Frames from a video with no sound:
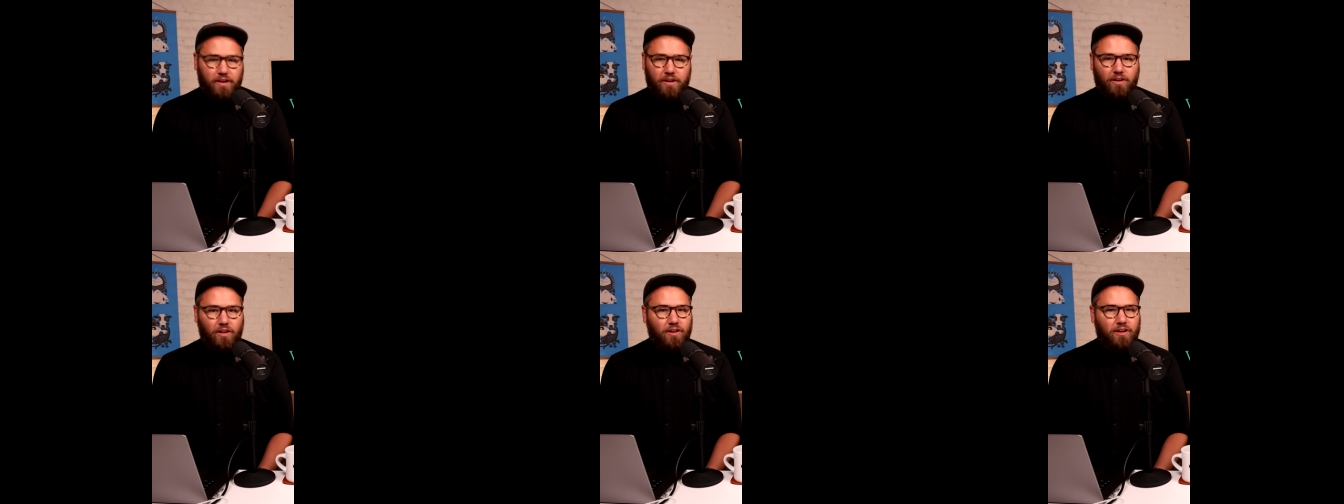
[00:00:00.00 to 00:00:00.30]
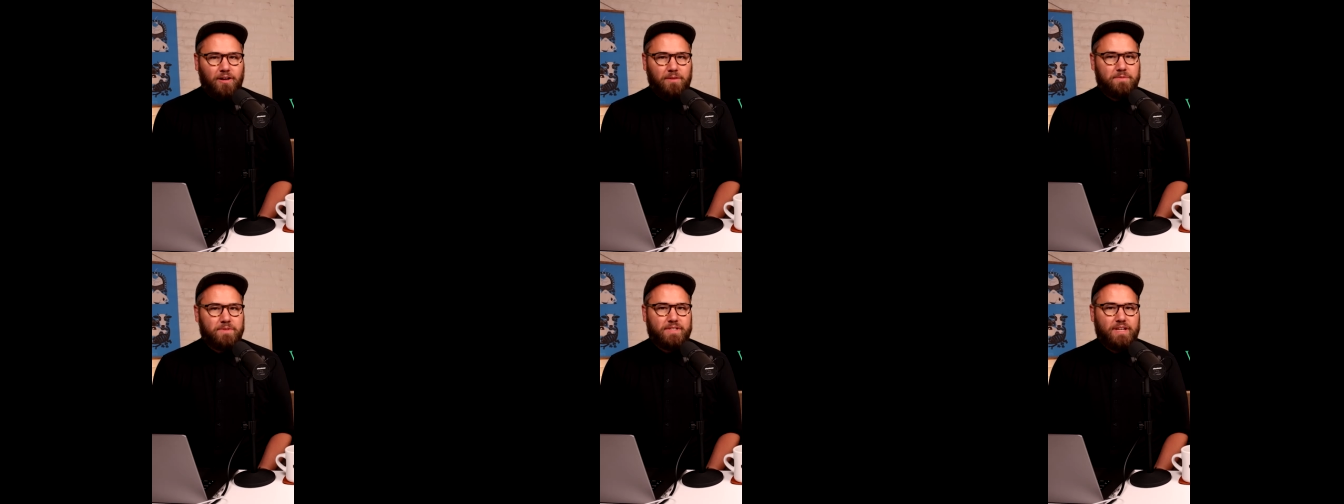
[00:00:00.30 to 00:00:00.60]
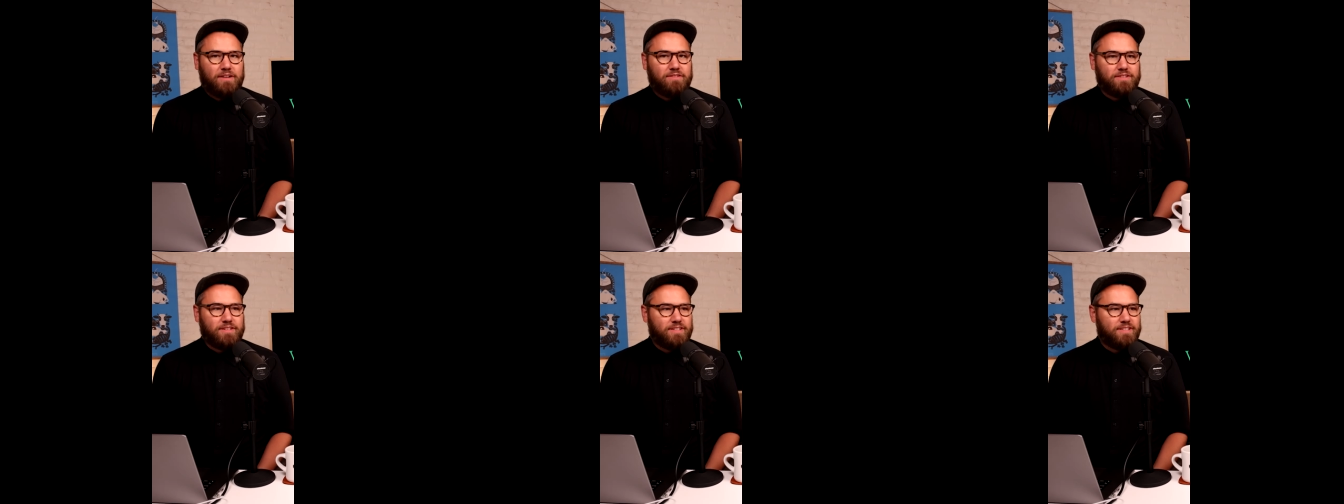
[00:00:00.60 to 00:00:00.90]
It all comes
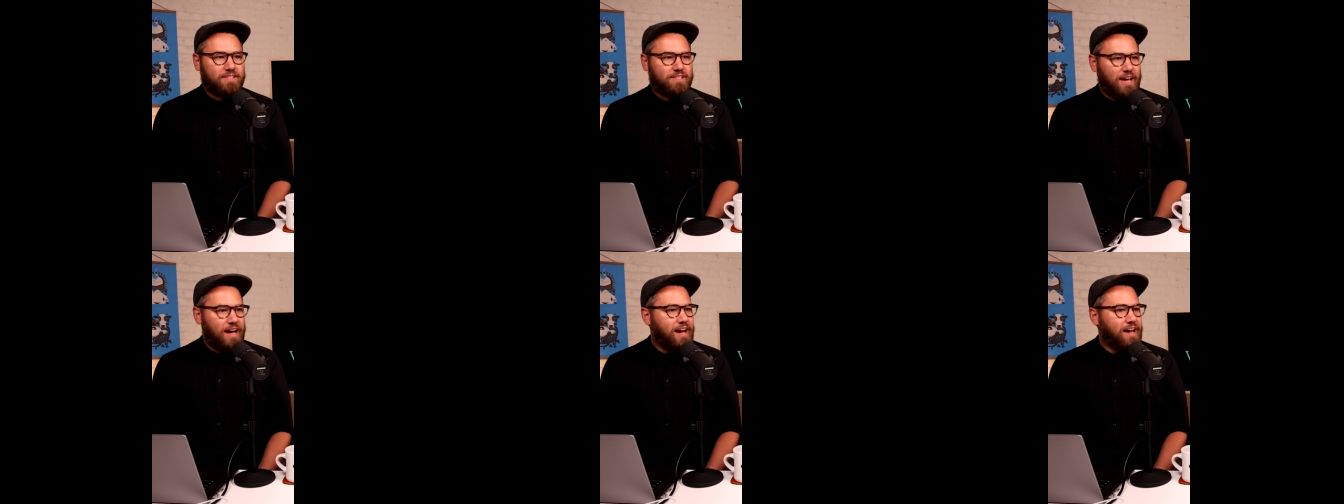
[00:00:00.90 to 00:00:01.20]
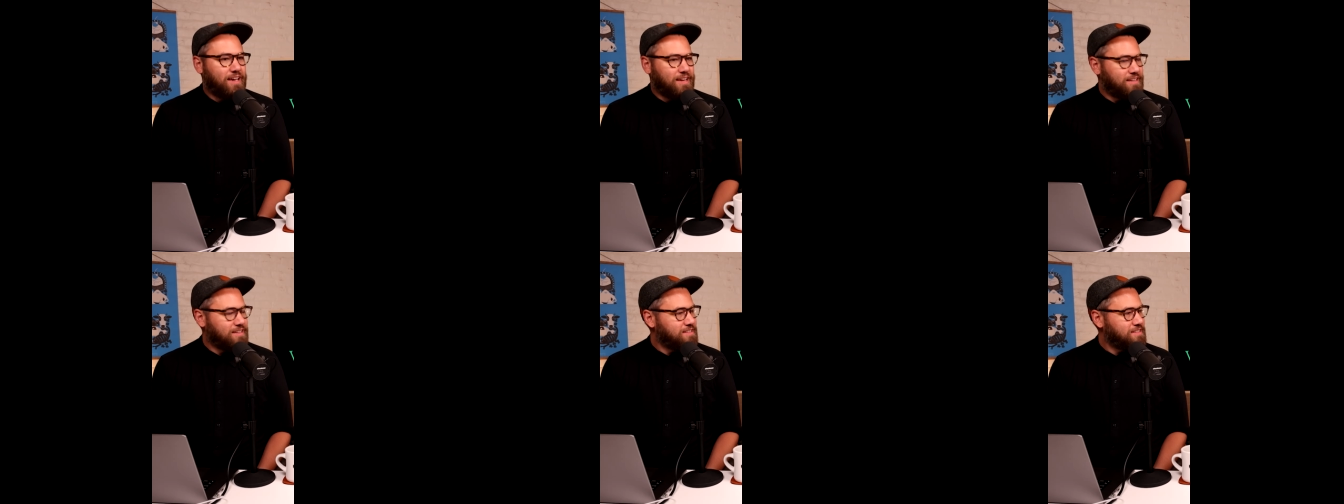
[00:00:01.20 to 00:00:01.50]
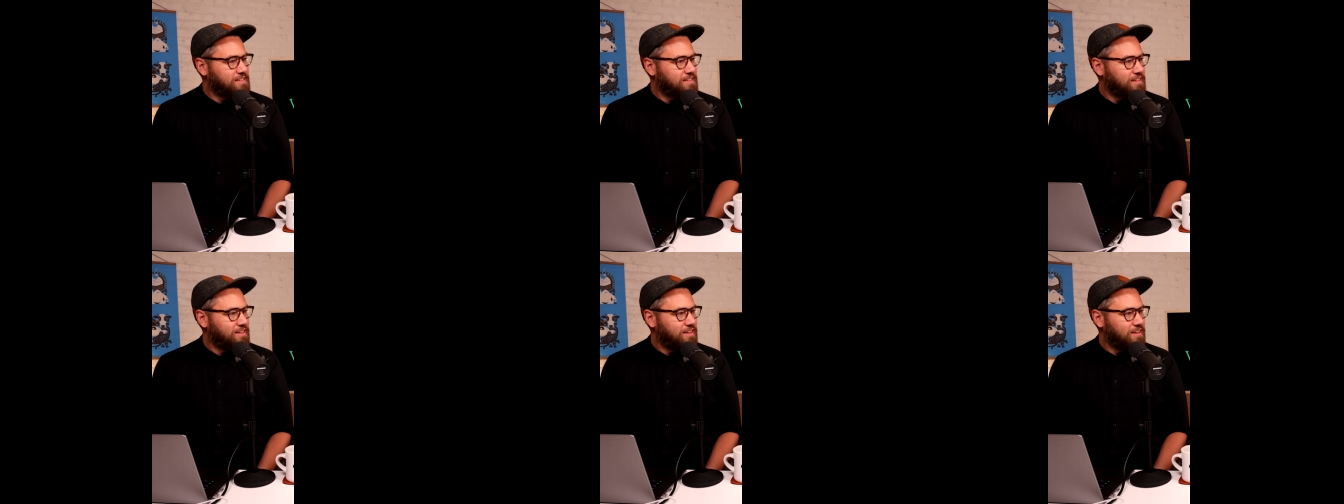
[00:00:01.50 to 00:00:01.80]
down to
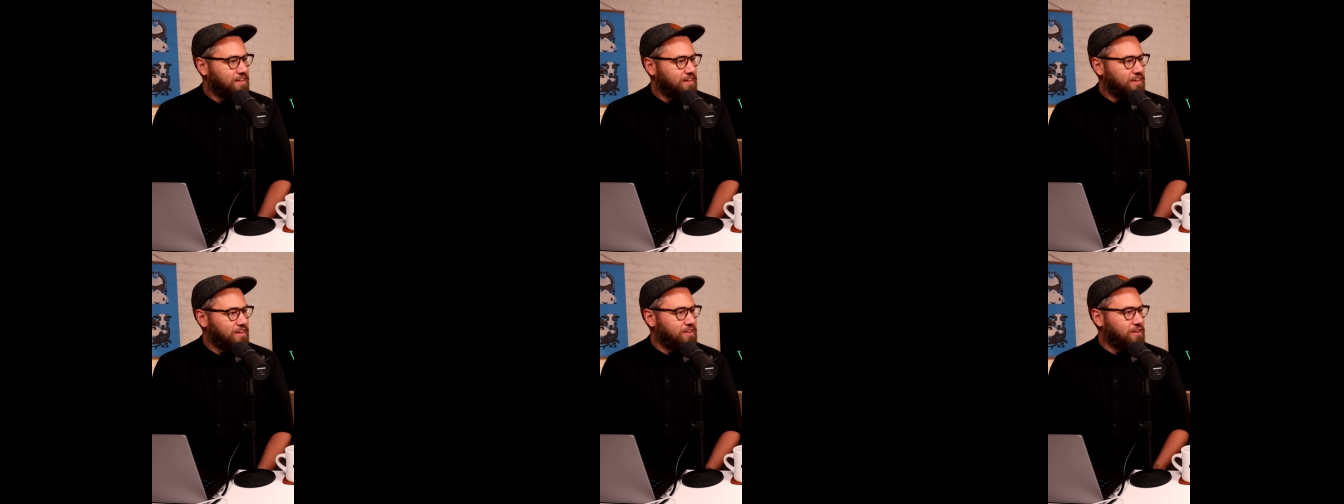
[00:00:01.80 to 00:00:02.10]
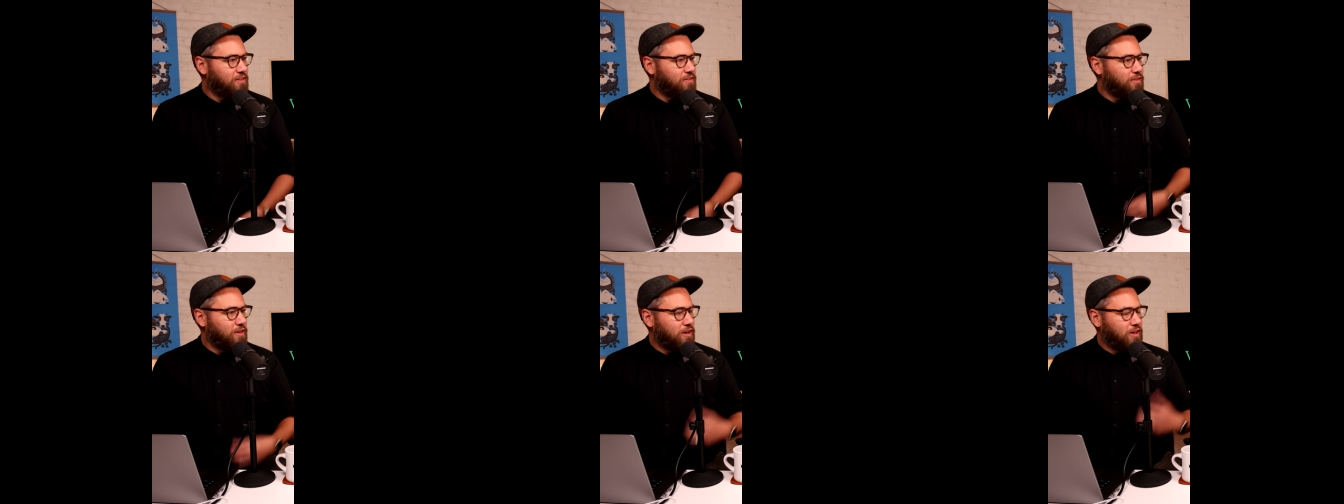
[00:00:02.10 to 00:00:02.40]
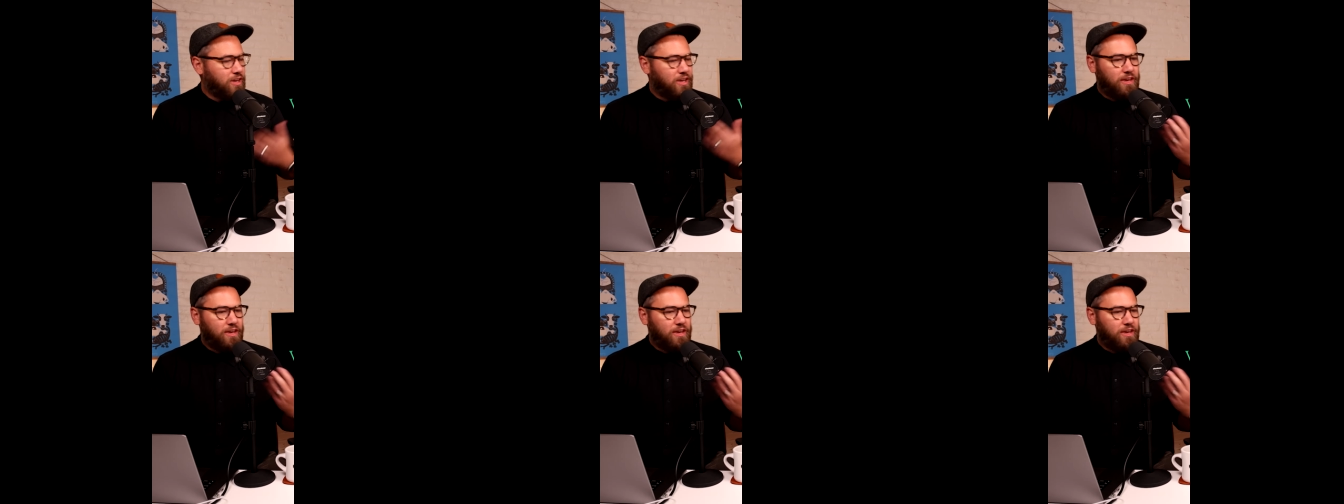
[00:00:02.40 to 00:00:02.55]
size. You know,